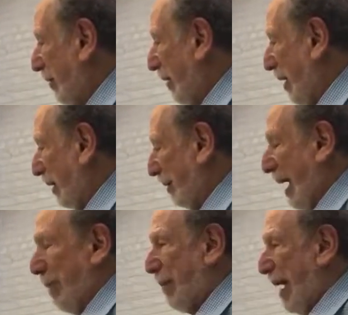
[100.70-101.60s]
The
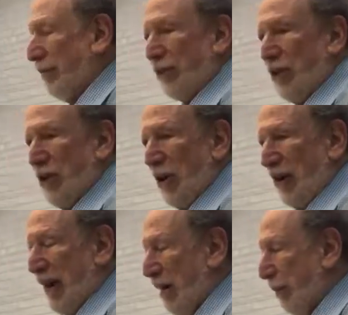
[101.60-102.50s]
Campaign for New
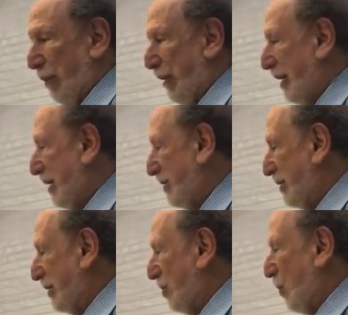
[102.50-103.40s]
York Health is,
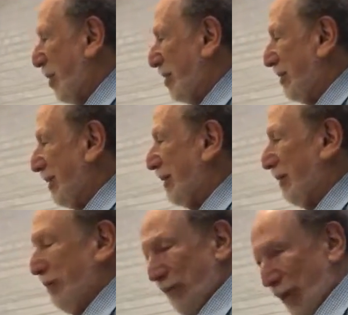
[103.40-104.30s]

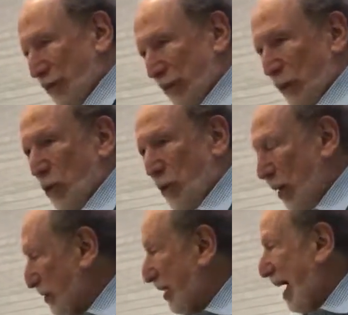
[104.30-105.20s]
those of you who
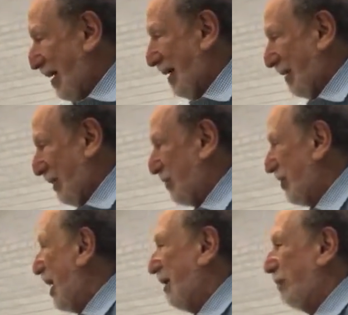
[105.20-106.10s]
are signing this
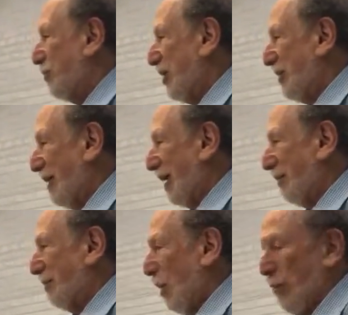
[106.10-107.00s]
sign-up sheet, I
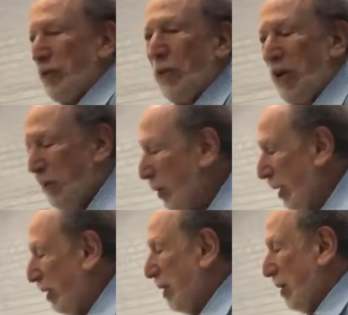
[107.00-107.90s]
hope you all
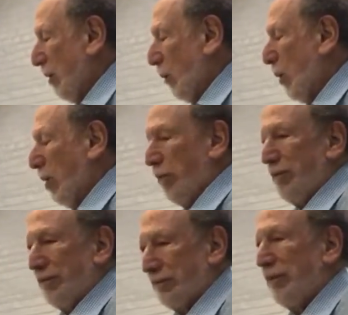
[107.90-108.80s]
will
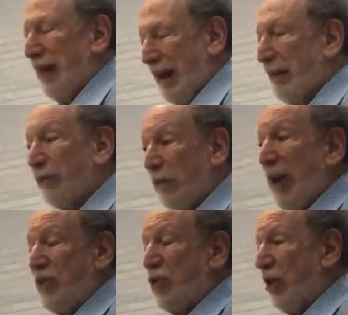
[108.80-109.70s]
get
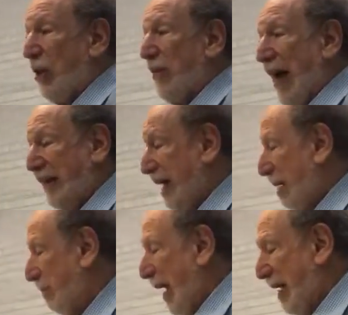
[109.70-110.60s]
information on that
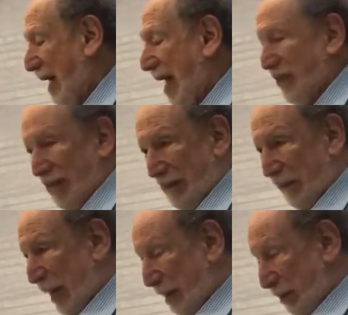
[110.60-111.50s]
campaign as it
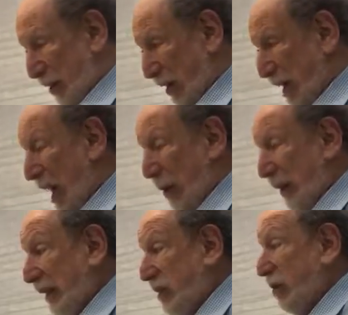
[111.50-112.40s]
develops. There are now
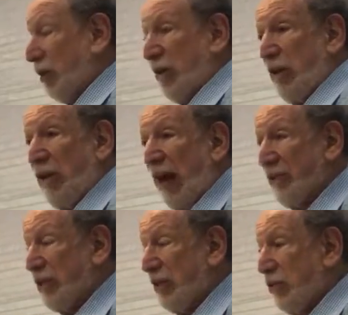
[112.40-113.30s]
at least
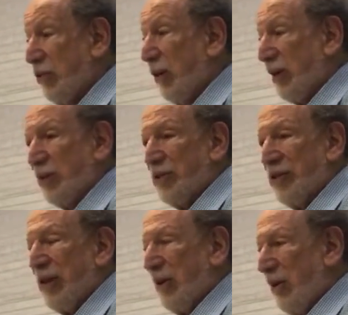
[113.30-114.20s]
30,000 New Yorkers
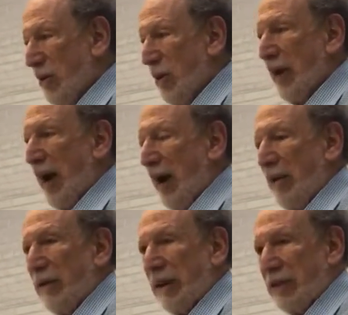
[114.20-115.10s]
on
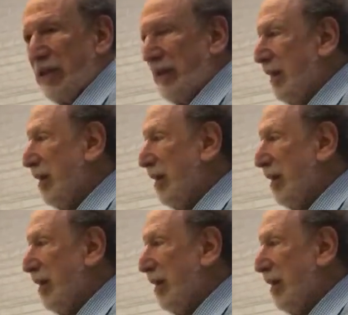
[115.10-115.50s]
our list